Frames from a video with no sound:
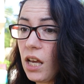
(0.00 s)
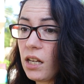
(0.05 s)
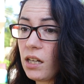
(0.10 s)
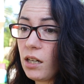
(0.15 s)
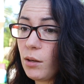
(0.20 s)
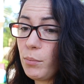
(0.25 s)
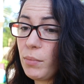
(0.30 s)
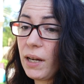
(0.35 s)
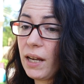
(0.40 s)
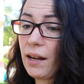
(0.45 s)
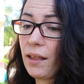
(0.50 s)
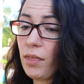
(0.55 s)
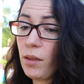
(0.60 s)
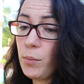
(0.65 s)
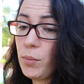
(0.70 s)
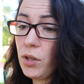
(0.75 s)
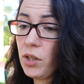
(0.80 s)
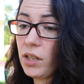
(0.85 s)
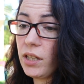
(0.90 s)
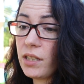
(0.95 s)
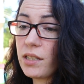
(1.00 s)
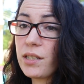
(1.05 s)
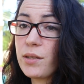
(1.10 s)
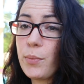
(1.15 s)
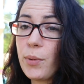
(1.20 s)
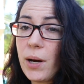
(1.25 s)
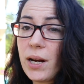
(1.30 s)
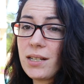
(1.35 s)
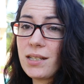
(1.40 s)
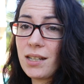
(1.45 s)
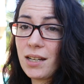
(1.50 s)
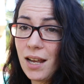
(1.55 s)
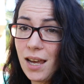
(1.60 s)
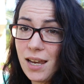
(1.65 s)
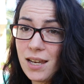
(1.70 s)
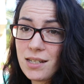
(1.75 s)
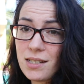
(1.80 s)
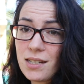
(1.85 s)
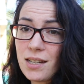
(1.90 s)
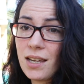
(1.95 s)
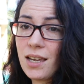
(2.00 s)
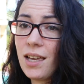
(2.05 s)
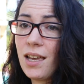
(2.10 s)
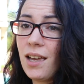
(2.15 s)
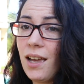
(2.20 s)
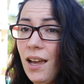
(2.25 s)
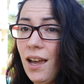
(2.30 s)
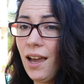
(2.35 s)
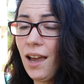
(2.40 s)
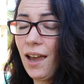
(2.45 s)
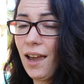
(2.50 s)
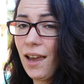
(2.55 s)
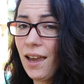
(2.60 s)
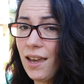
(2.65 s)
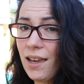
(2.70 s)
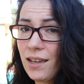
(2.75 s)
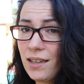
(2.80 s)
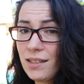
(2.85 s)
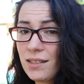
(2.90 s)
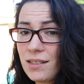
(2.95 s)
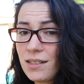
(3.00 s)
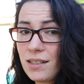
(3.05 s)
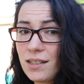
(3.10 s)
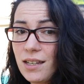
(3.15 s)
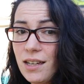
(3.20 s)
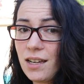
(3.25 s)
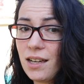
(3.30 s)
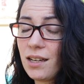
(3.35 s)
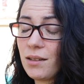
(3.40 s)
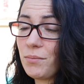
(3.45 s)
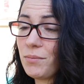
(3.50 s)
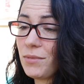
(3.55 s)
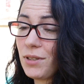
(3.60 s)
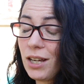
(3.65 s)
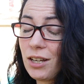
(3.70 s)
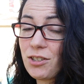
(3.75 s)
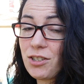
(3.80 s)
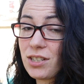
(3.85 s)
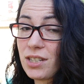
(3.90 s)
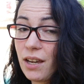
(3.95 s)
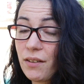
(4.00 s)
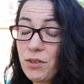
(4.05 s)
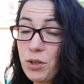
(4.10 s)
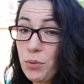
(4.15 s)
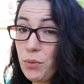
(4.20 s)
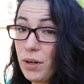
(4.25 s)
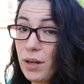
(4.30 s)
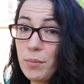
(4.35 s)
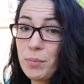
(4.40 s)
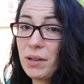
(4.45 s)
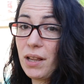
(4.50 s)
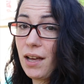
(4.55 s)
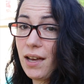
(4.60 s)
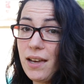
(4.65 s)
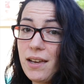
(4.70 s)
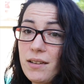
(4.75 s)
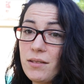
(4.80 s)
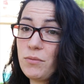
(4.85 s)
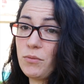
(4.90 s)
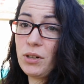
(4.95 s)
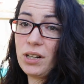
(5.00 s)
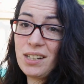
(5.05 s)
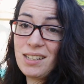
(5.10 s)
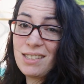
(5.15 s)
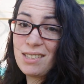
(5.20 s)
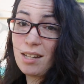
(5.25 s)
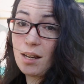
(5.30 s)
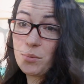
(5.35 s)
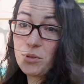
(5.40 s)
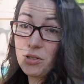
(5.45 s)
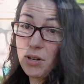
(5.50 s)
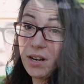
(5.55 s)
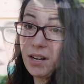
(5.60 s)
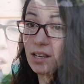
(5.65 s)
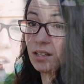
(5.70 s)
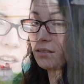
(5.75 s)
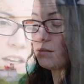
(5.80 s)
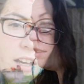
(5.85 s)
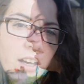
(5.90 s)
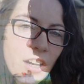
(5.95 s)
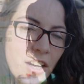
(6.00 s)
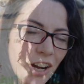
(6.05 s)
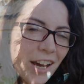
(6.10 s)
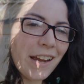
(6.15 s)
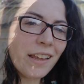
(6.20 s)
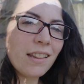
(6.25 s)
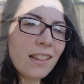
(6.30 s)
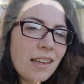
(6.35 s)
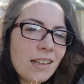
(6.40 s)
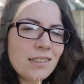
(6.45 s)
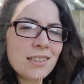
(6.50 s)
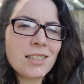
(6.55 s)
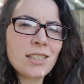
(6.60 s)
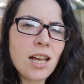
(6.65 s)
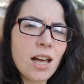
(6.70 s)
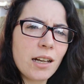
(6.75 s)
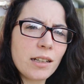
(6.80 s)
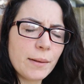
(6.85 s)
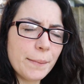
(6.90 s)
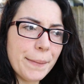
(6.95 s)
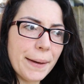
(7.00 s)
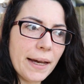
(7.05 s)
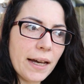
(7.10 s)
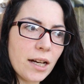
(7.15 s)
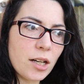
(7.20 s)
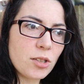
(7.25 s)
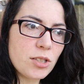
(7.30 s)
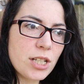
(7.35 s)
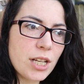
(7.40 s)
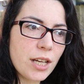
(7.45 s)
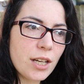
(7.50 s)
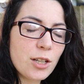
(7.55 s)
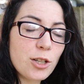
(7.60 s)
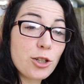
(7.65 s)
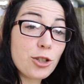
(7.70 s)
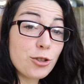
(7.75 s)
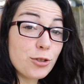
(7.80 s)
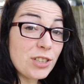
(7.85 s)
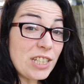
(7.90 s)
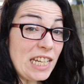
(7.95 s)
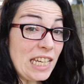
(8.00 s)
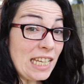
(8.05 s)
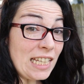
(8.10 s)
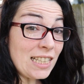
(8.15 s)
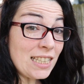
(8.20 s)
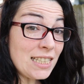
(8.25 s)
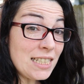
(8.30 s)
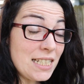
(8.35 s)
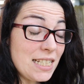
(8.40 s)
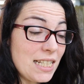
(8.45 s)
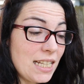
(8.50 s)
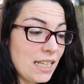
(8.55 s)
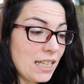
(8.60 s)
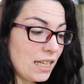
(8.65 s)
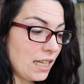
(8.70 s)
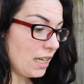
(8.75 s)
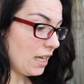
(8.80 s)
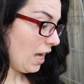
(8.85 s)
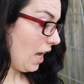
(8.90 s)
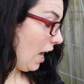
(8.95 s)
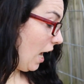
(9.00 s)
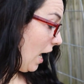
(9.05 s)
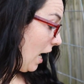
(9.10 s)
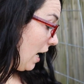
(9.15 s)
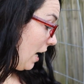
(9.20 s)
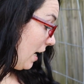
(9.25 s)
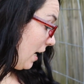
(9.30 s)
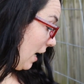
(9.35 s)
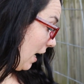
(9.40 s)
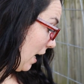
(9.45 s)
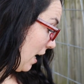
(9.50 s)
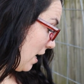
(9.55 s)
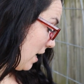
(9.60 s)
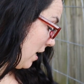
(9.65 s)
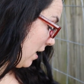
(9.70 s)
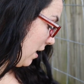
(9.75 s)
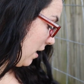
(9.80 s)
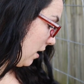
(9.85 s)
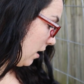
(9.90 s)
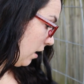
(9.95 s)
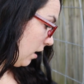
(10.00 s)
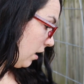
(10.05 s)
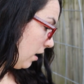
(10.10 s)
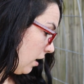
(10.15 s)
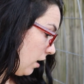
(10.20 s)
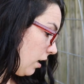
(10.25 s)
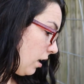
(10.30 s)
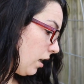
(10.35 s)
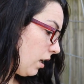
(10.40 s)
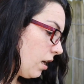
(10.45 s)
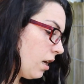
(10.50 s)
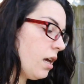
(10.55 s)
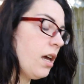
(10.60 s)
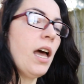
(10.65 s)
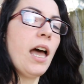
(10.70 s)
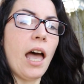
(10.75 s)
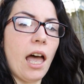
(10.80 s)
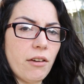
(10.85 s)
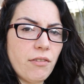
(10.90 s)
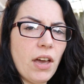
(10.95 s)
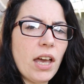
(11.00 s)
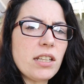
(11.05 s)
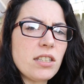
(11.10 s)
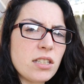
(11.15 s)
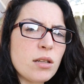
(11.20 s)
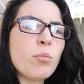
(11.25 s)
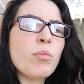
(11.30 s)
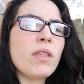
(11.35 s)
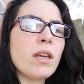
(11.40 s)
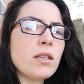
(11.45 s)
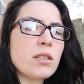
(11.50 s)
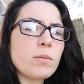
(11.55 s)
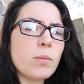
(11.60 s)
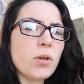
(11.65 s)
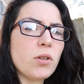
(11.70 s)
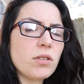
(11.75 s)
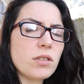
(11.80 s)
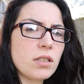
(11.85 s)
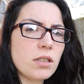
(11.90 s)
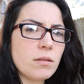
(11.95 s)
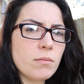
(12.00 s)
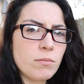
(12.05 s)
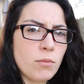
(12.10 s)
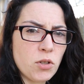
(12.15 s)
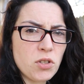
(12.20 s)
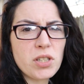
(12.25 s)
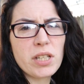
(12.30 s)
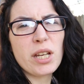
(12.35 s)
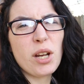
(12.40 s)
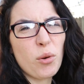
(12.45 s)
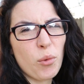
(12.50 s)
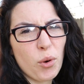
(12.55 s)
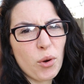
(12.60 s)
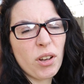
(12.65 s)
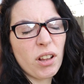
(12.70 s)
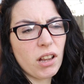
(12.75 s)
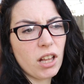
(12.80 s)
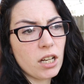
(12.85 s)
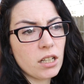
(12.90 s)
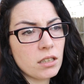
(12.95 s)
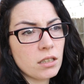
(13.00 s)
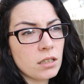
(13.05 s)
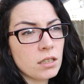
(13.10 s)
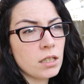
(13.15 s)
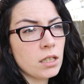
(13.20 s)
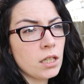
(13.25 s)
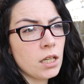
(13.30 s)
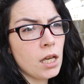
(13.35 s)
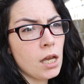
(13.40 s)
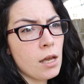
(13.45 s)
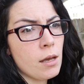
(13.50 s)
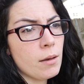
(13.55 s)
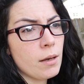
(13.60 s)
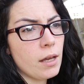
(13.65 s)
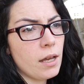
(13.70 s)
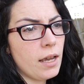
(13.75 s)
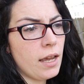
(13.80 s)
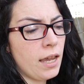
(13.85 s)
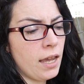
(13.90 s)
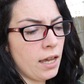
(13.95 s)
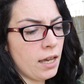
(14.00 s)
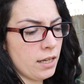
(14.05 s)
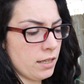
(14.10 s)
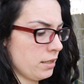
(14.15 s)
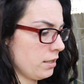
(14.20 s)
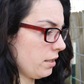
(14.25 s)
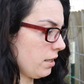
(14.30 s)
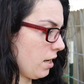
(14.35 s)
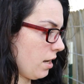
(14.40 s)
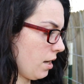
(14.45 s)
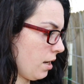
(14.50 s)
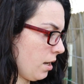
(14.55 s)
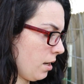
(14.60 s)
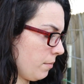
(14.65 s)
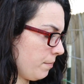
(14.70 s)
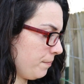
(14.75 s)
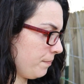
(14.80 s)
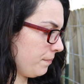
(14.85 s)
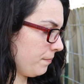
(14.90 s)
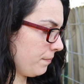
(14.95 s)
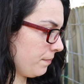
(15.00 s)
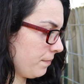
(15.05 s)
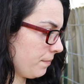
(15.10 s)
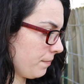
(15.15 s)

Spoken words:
to end up biting the bullet, spray tonight, and I'll just have to reapply when it stops raining. All right, let's talk about greens. I have had some things bolt, mostly arugula, and I'm